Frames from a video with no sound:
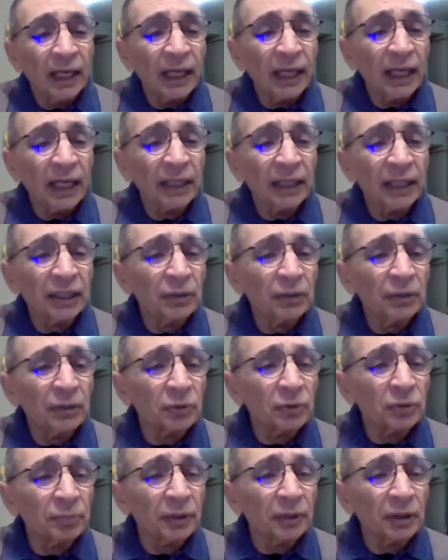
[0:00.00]
And he
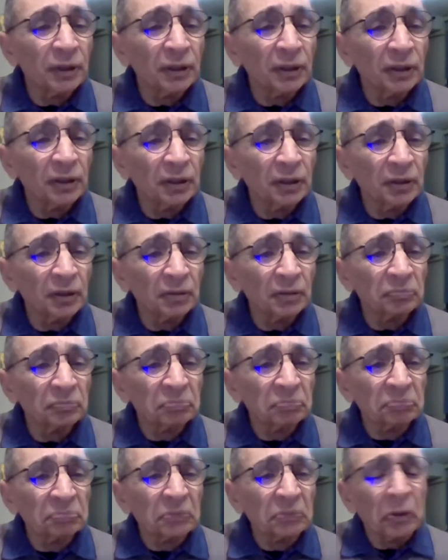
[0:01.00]
would be
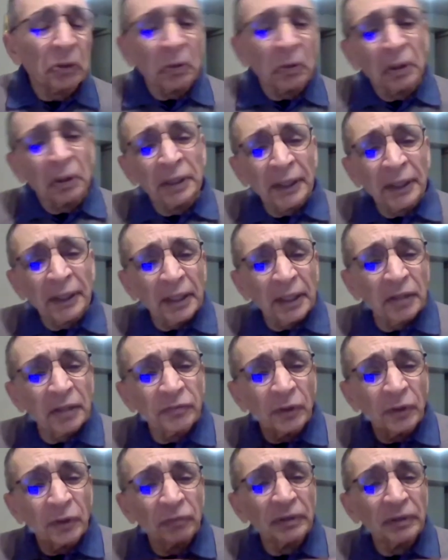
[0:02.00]
all day
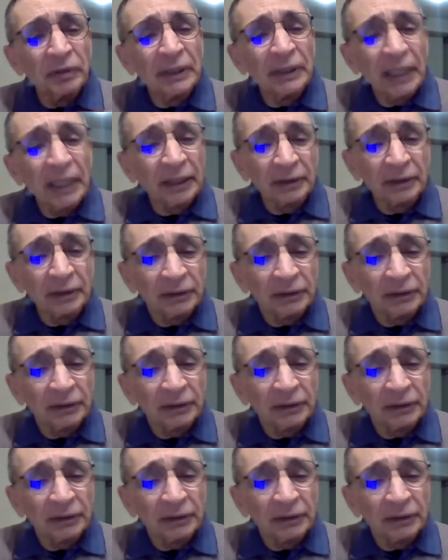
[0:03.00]
involved with that.